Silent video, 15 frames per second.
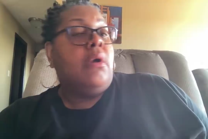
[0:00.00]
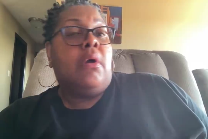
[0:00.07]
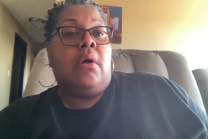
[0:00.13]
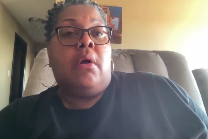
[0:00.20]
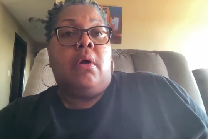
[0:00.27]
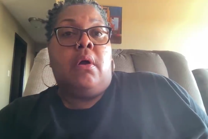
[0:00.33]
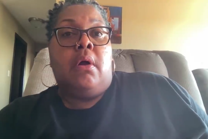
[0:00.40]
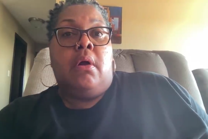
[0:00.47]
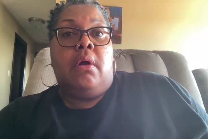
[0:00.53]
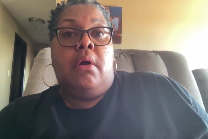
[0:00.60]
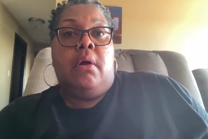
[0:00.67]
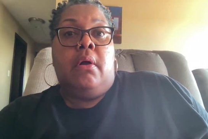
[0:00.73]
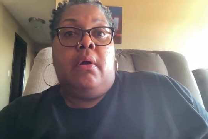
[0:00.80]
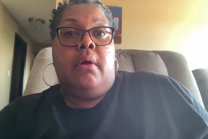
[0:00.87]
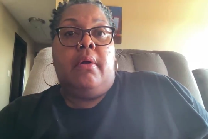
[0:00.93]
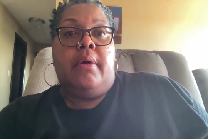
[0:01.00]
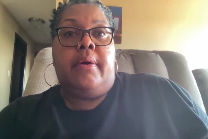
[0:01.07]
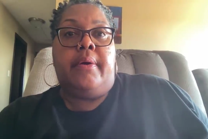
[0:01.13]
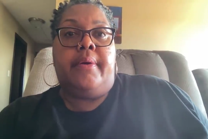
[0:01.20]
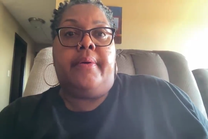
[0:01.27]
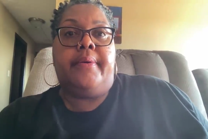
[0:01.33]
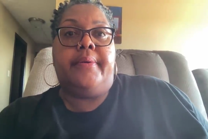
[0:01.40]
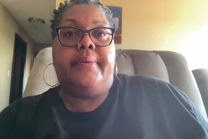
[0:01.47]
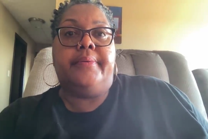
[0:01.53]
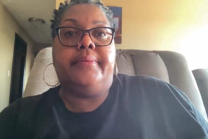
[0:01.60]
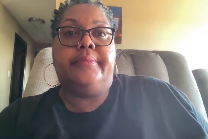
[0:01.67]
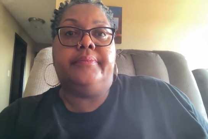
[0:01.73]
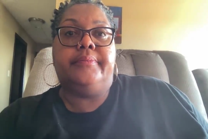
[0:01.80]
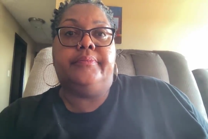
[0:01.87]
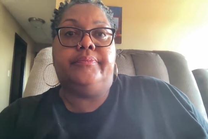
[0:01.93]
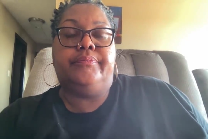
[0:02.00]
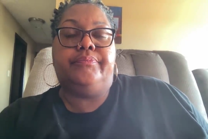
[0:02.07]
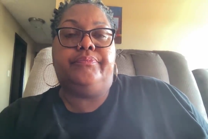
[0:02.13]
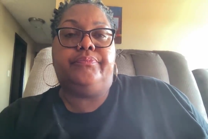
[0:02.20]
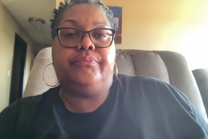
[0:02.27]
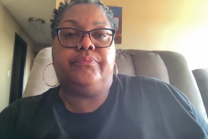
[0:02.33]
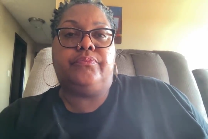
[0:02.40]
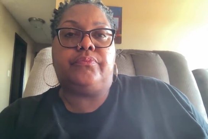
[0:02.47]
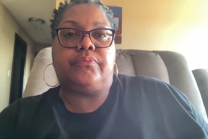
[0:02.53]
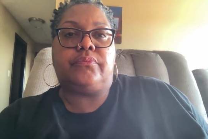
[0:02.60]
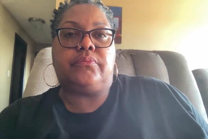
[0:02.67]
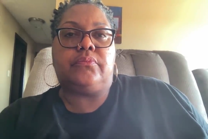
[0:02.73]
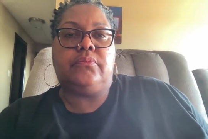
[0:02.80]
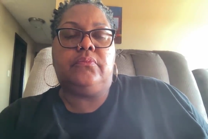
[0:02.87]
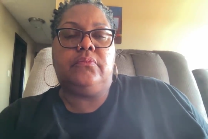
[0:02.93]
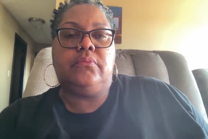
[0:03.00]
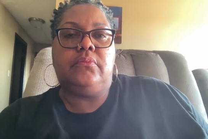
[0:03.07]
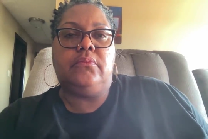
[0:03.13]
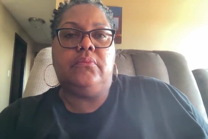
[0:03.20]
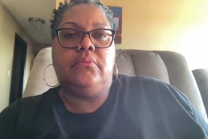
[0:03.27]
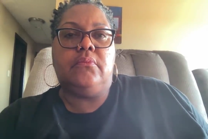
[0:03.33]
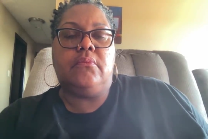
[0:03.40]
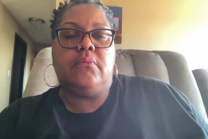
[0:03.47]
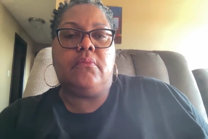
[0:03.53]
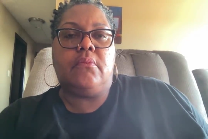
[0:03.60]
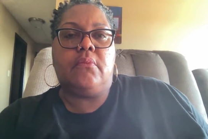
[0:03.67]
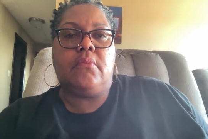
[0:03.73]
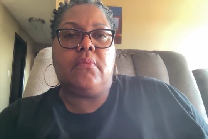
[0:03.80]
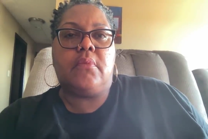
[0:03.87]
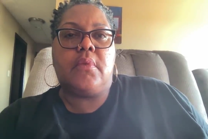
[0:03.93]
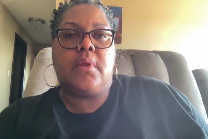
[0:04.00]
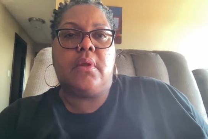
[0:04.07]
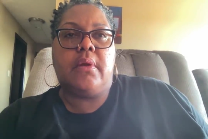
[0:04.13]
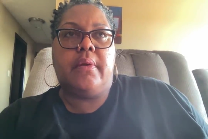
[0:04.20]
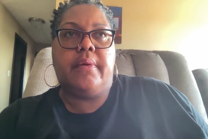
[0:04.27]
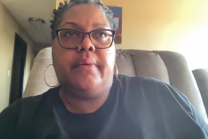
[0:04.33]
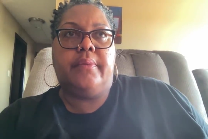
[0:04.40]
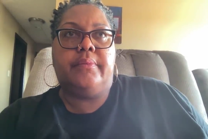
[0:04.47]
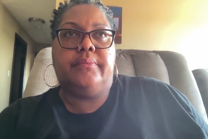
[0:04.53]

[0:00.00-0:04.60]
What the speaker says: (no one is talking)